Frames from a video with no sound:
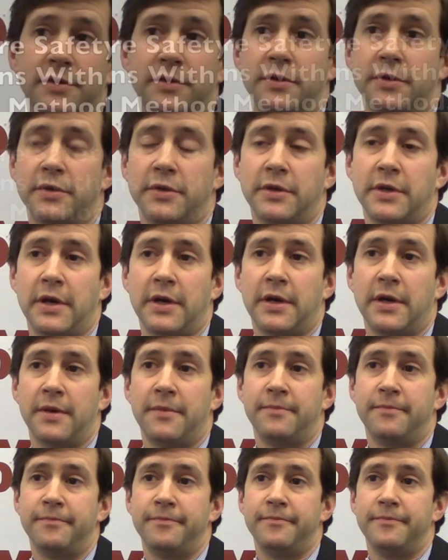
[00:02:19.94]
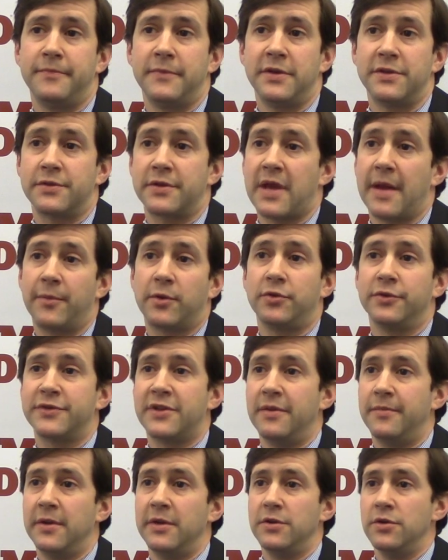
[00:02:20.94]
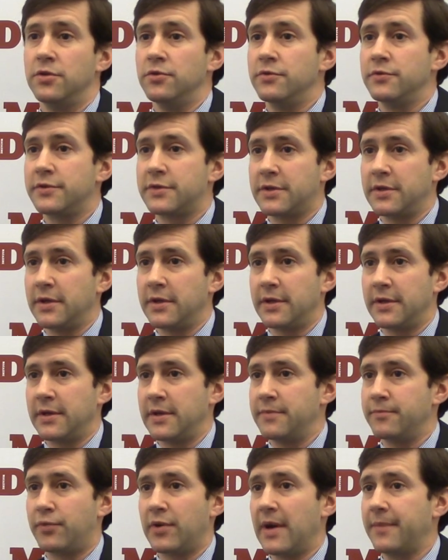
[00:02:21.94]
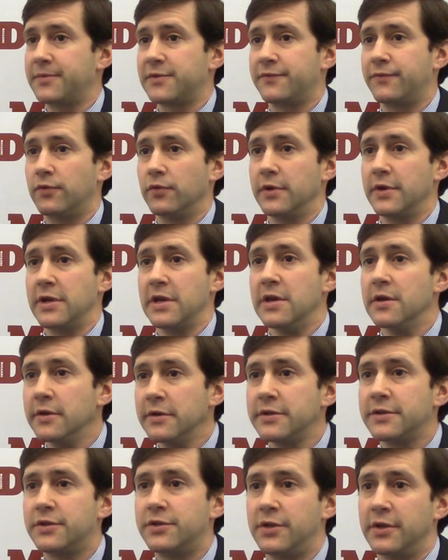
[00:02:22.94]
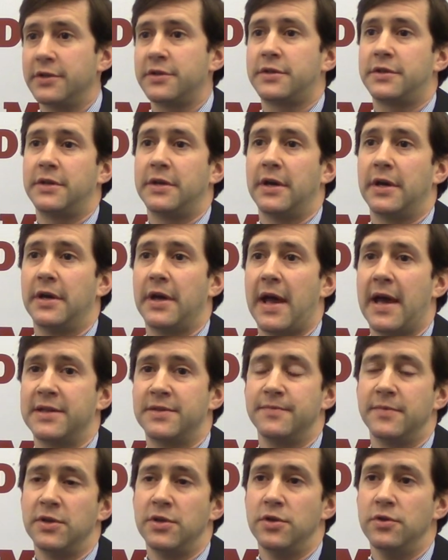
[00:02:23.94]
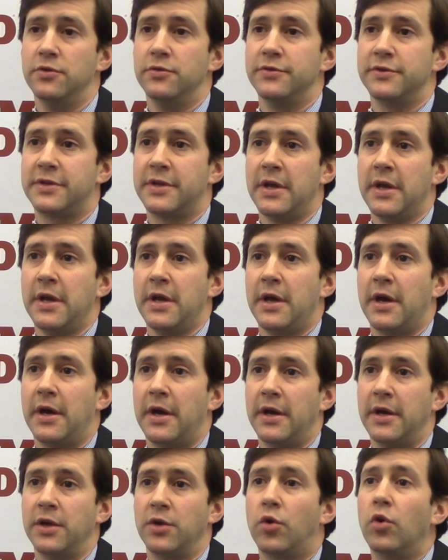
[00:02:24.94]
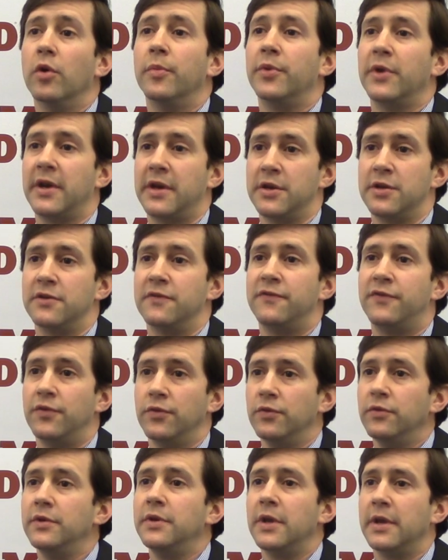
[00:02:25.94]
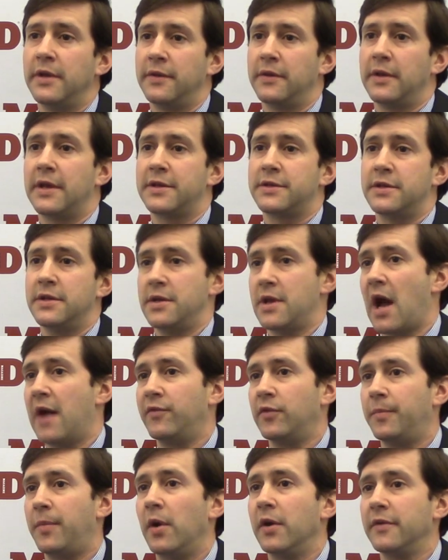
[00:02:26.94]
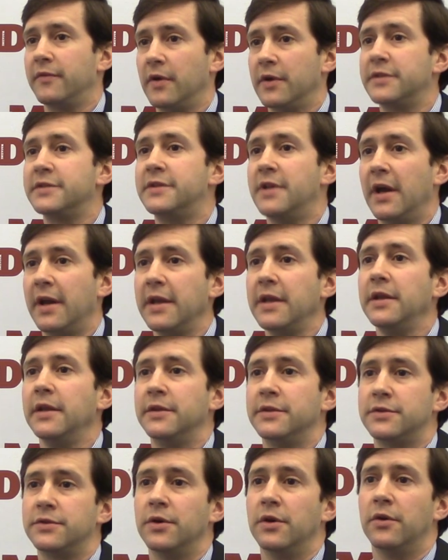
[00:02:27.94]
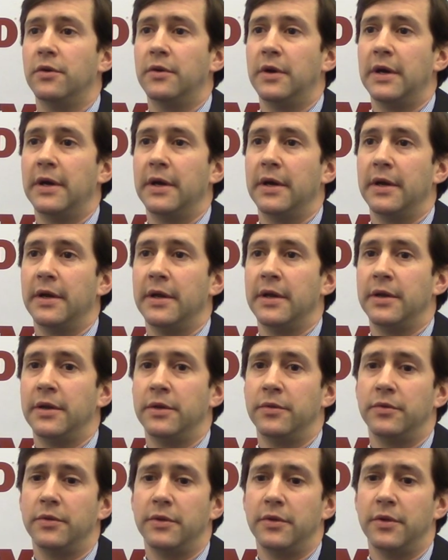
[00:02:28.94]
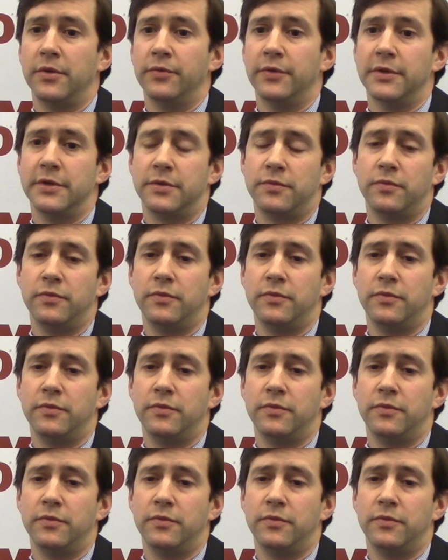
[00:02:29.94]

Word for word: are, um, these are chemicals that have been used uh, in preps for years, just uh, hasn't been used, uh, incorporated into food, and that's the novel part of our study. And so, uh, and it, it, was,